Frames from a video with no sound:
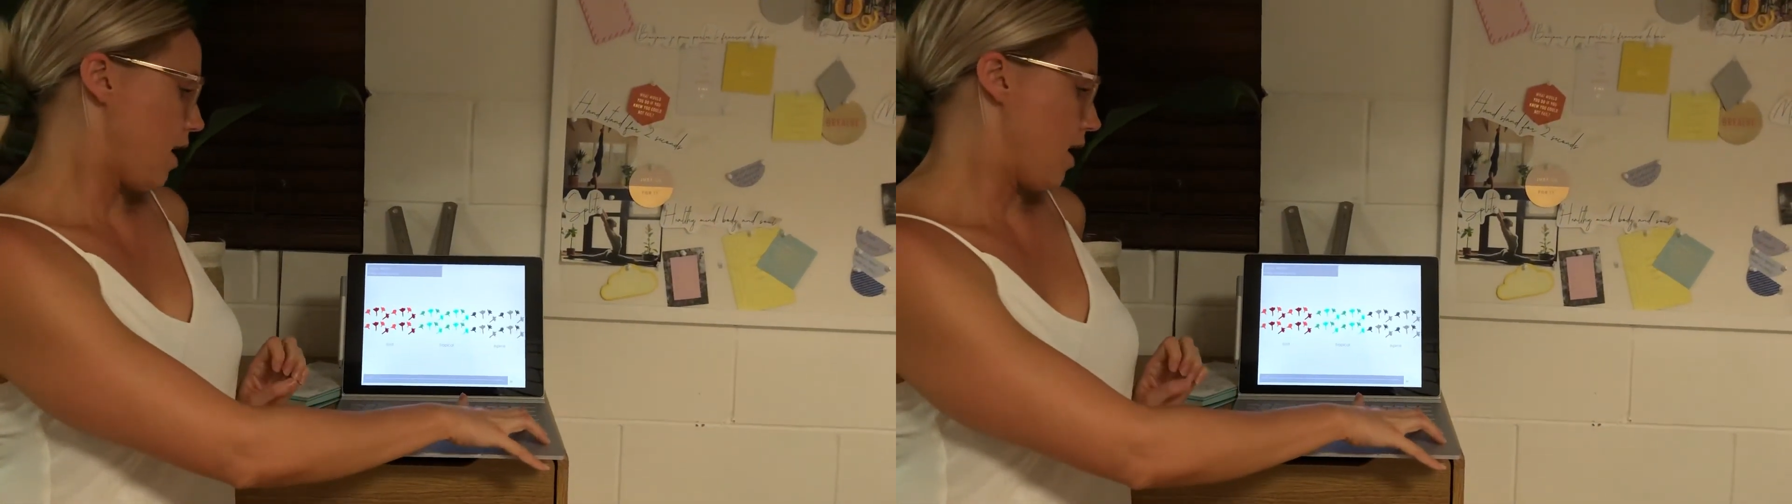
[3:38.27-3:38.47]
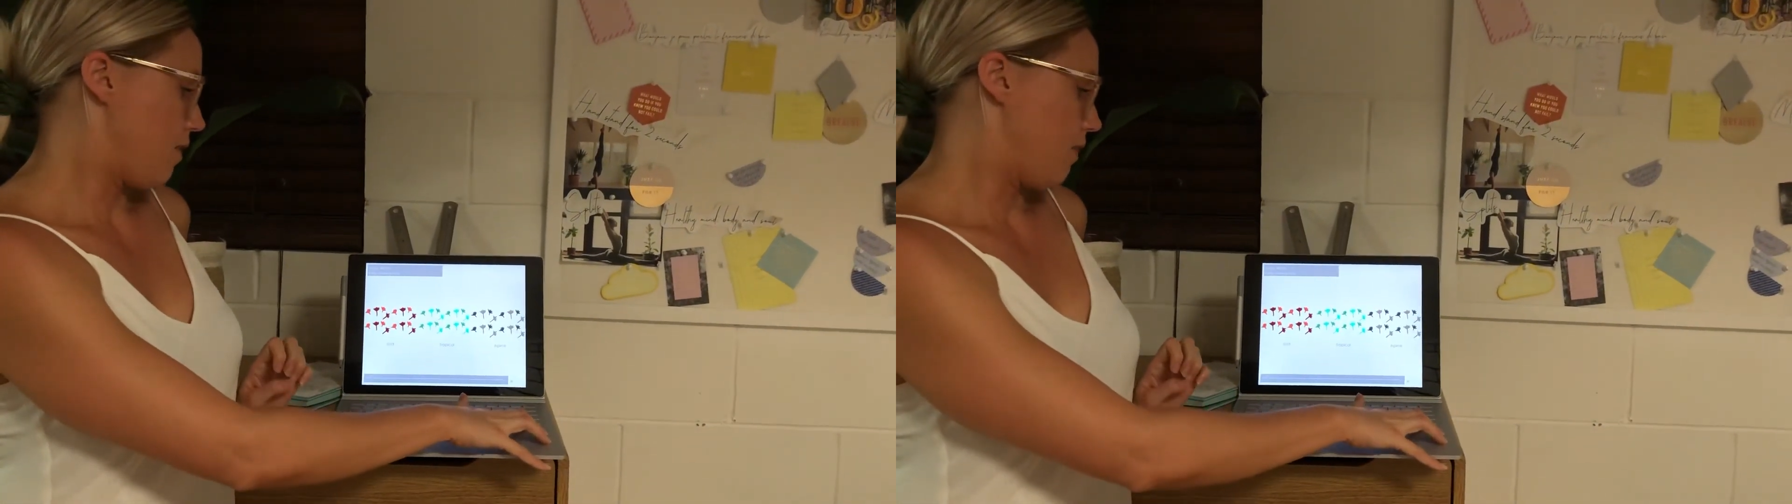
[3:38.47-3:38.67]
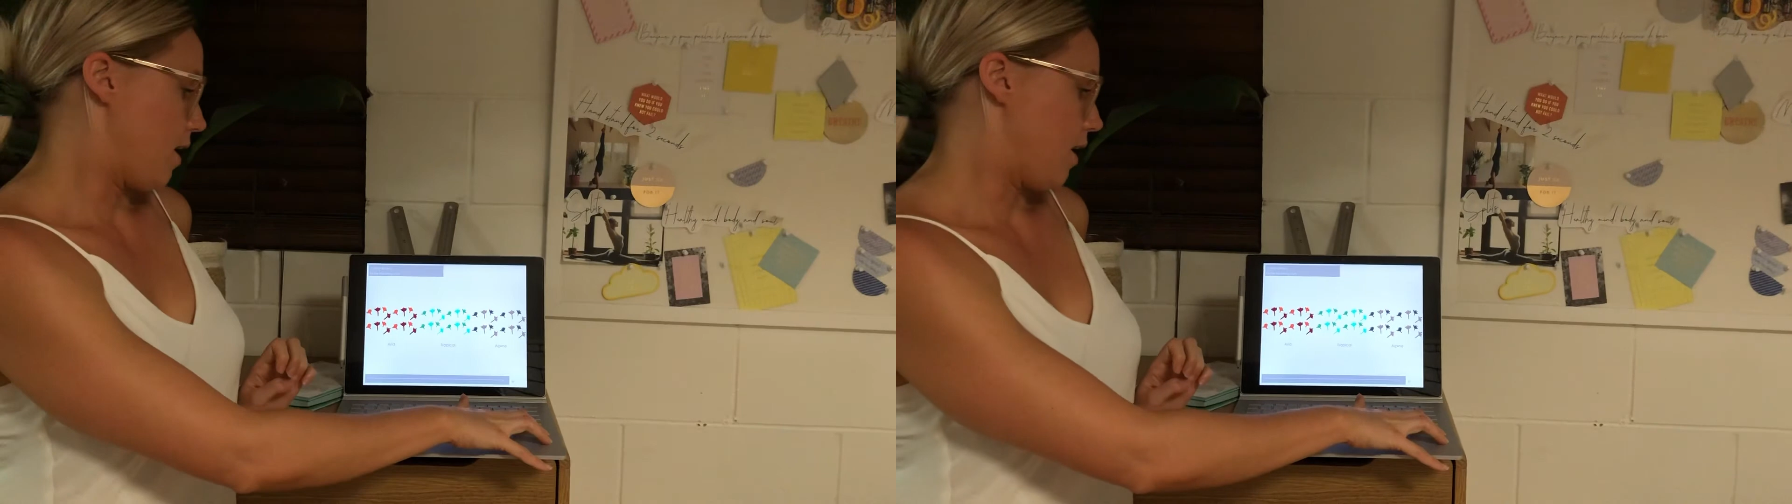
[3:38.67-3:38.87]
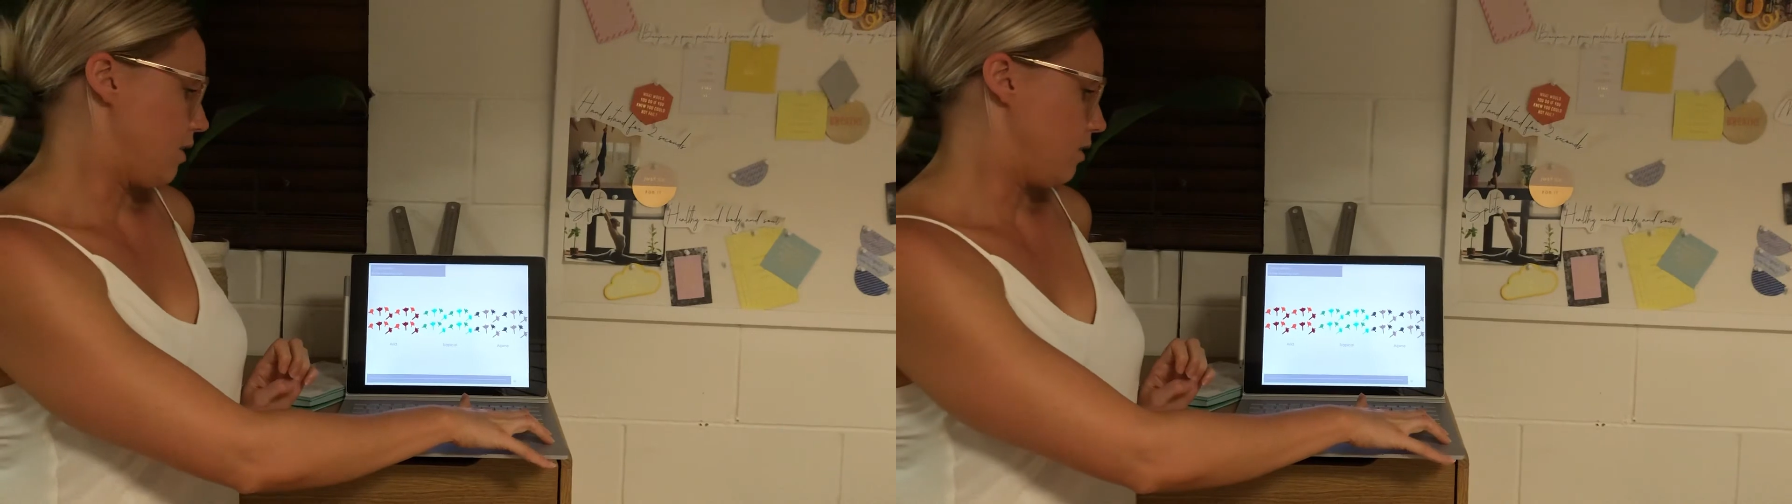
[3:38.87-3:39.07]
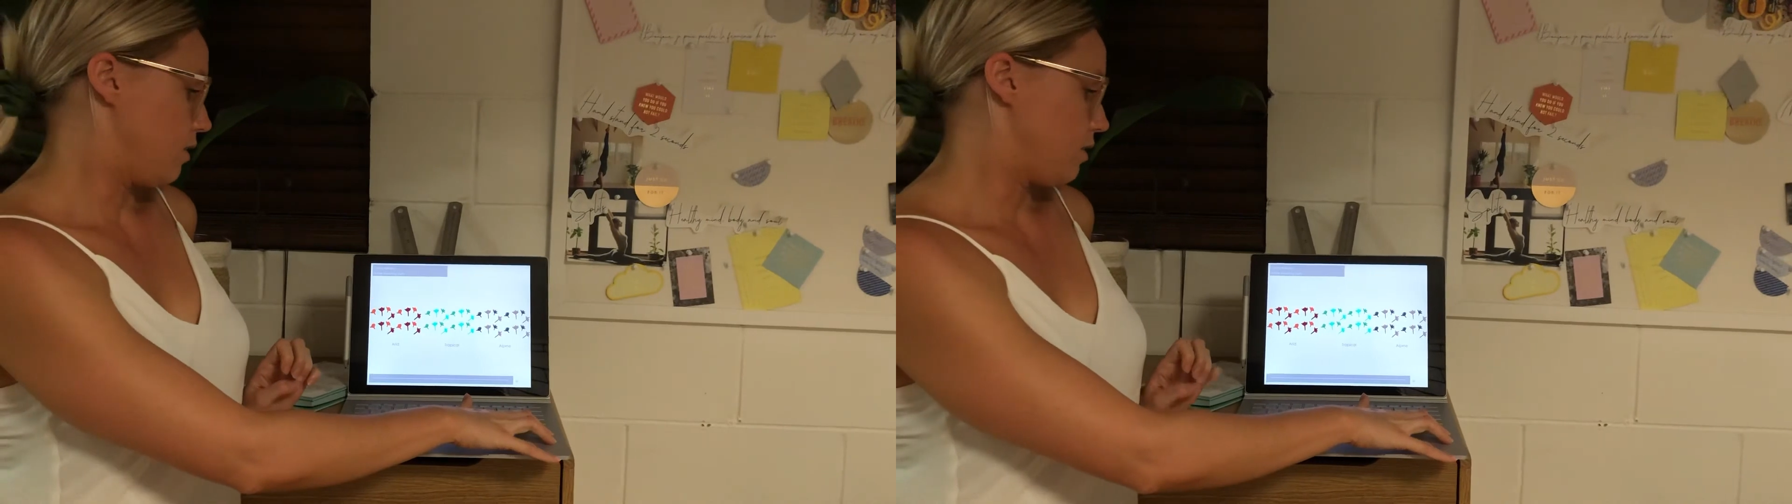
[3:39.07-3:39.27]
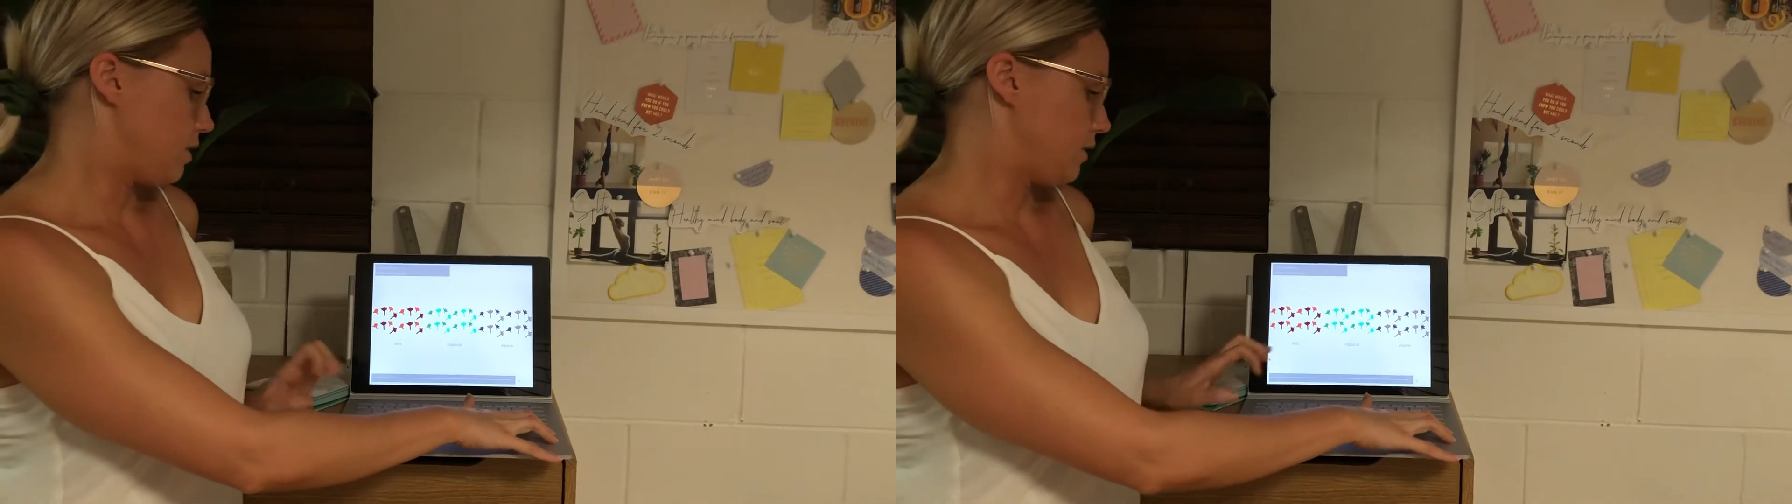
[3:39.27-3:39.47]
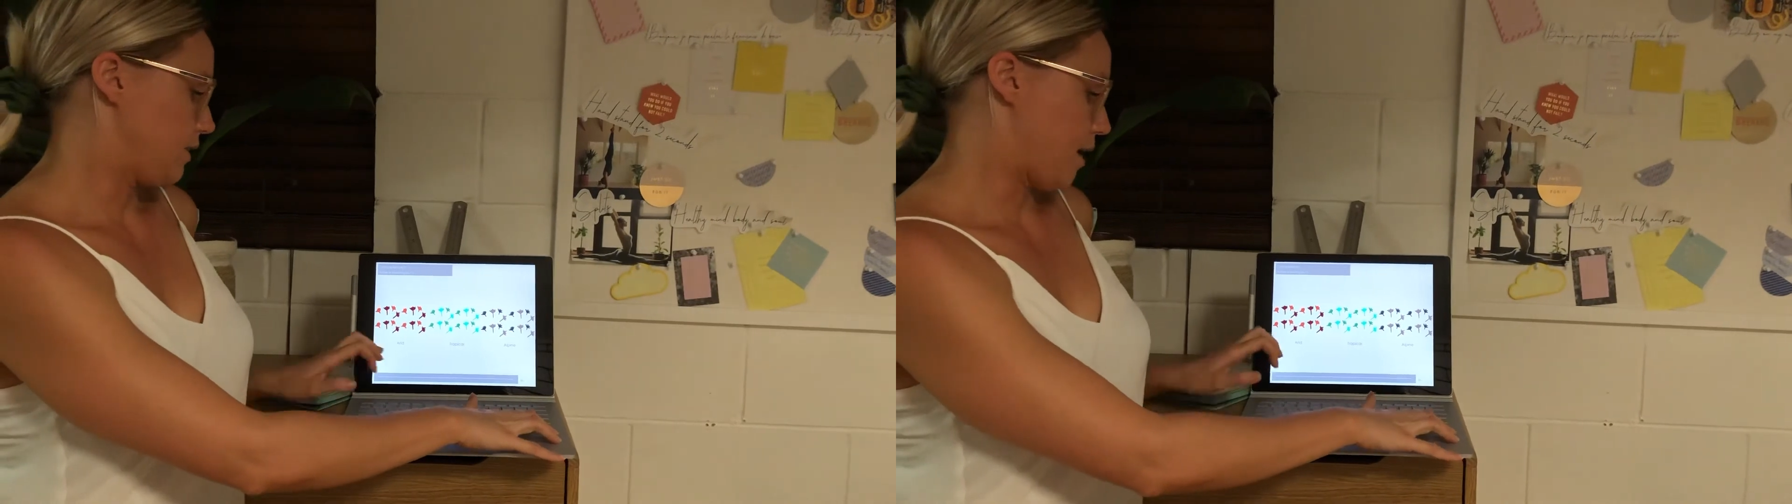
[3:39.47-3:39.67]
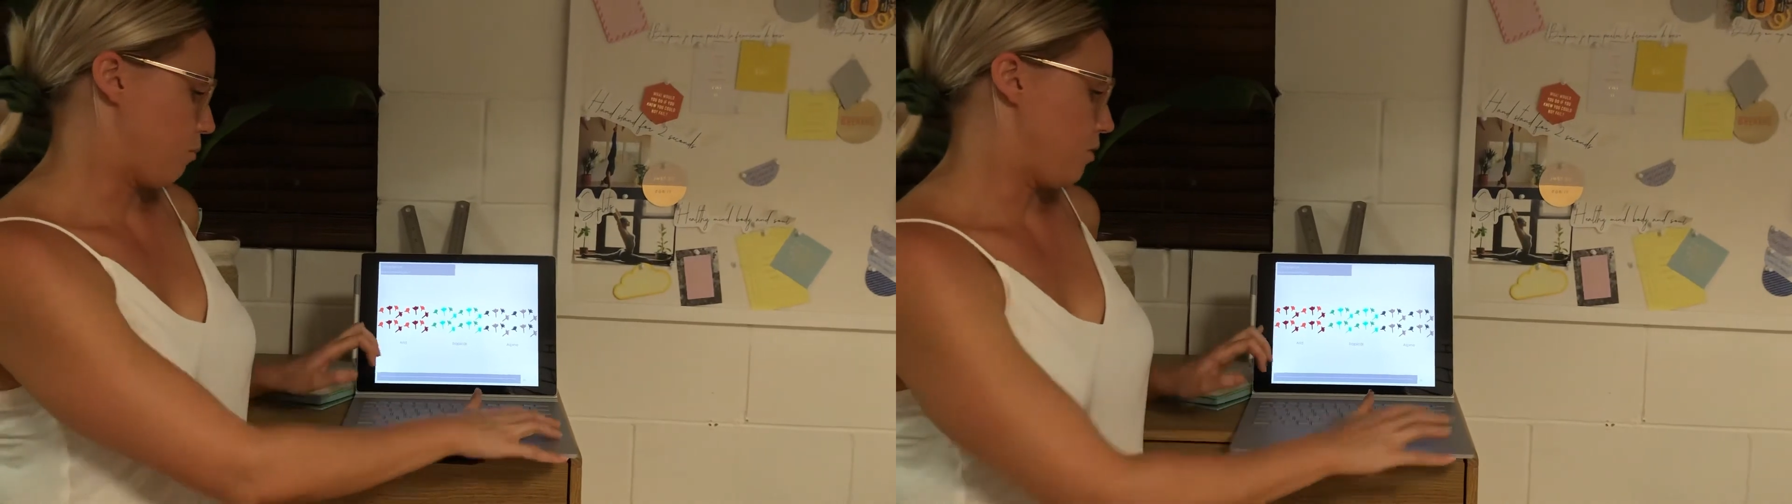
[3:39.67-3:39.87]
And then the
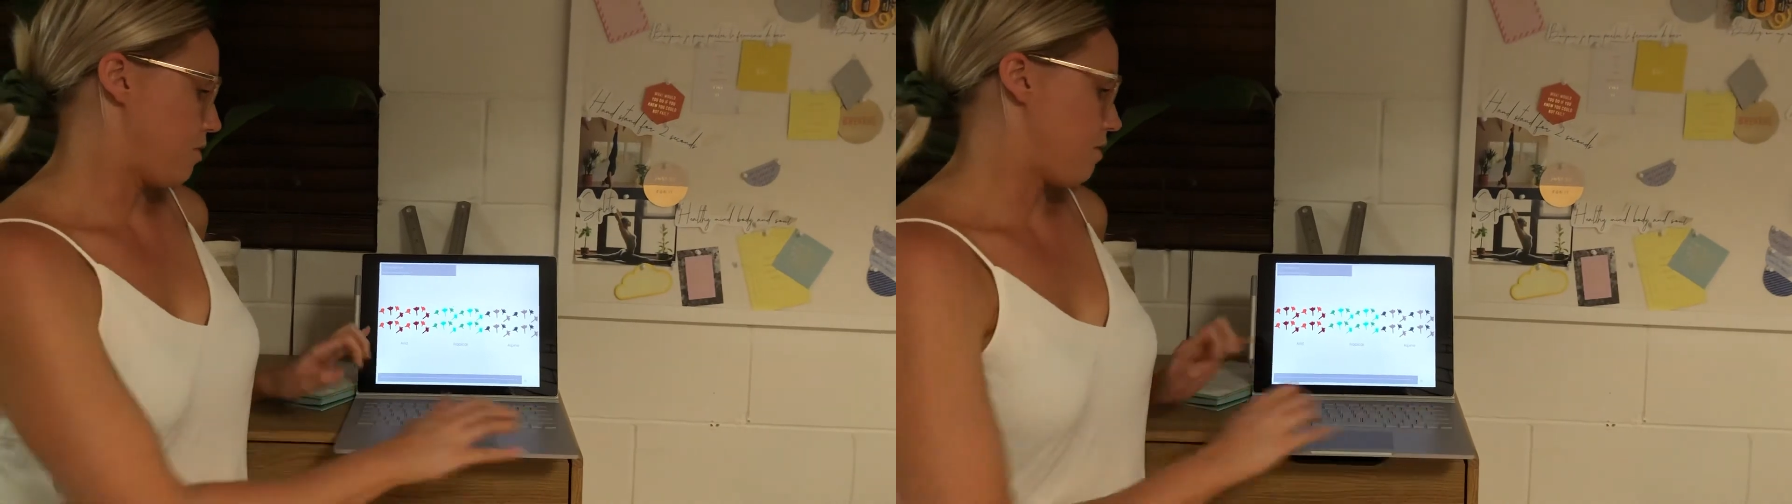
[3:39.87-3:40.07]
same with